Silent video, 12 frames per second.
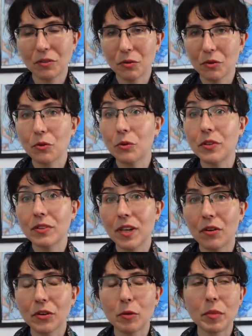no, no
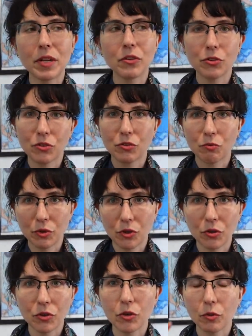discount. I mean, just
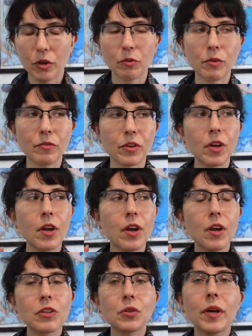return, get a refund.
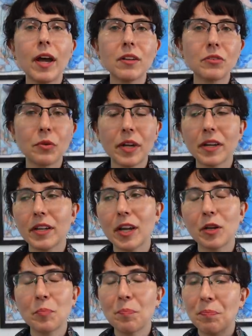So I asked, okay, can
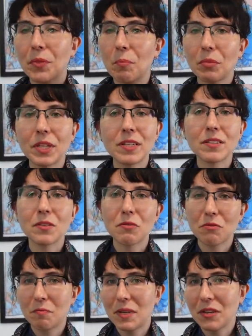I please
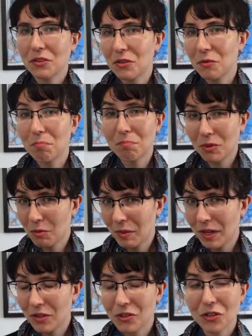speak to the, the
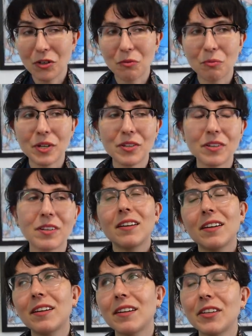manager, which,
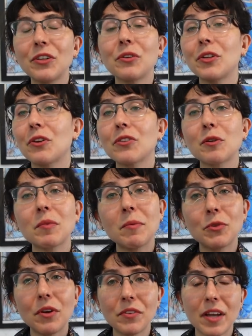you, you know,
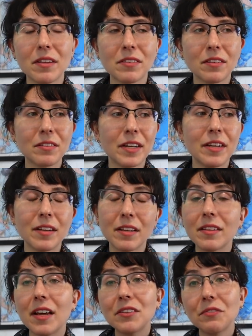sometimes you have to escalate
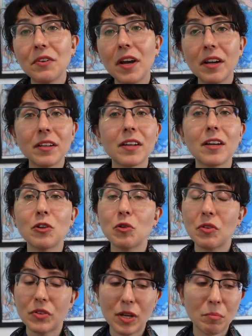and that's fine. Again,
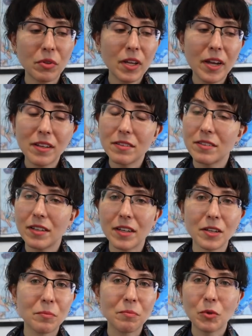stay polite,
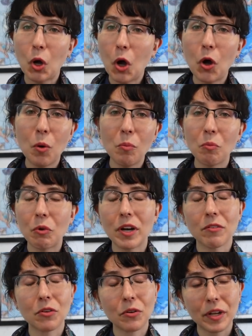stay calm,
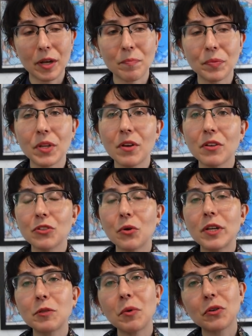whatever. Okay. So
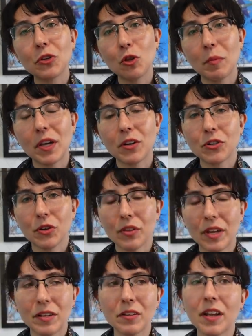I spoke to the manager
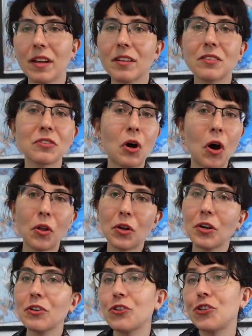then. Next, call
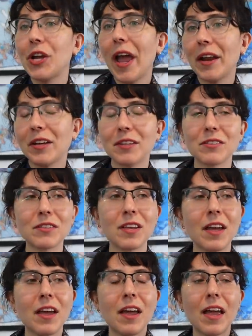her Janice.
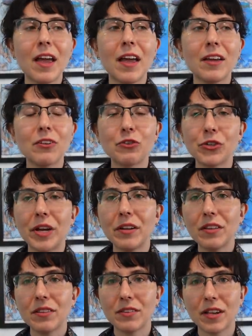And
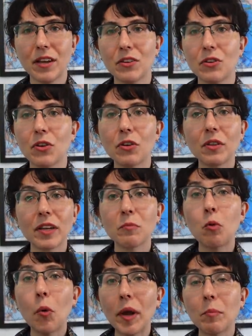Janice said, like
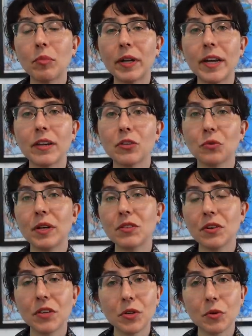point blank, so I
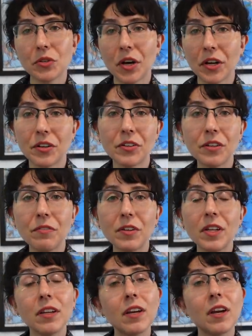saw that you were talking to
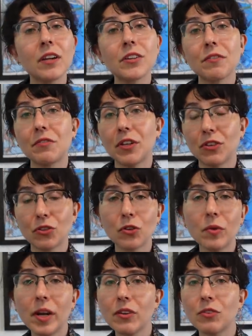Tiffany. Tiffany is
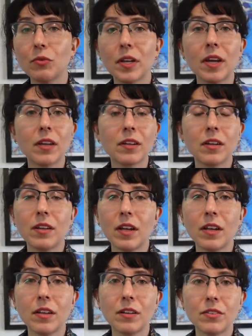correct. You can't get
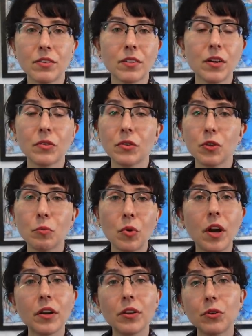a discount on this
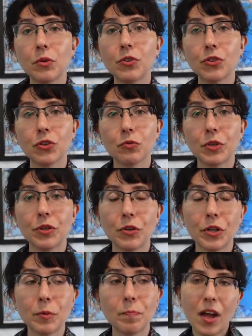product. You can just return
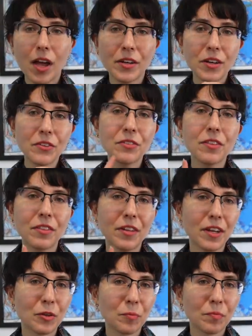it. And here's the
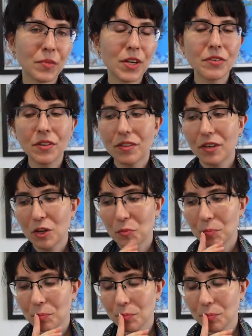thing. Here's the thing.